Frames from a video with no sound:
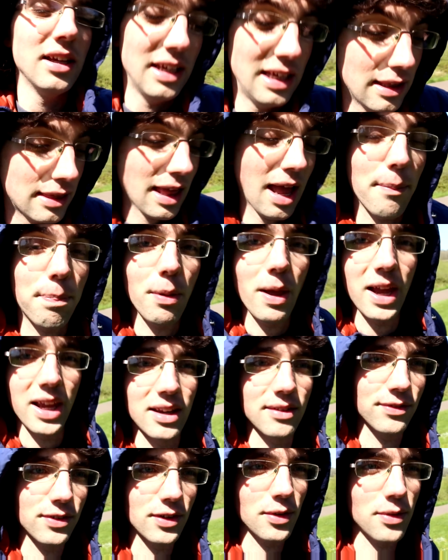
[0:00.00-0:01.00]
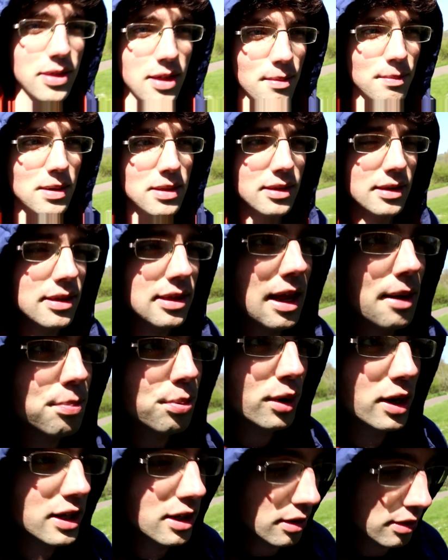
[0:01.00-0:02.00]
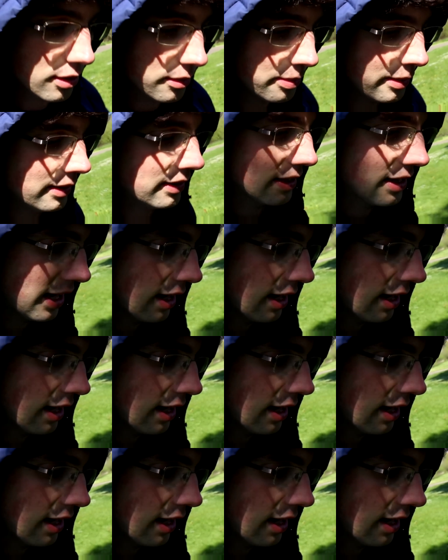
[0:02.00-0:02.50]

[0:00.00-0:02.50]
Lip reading: He stopped playing. For some reason he stopped playing. You're still playing the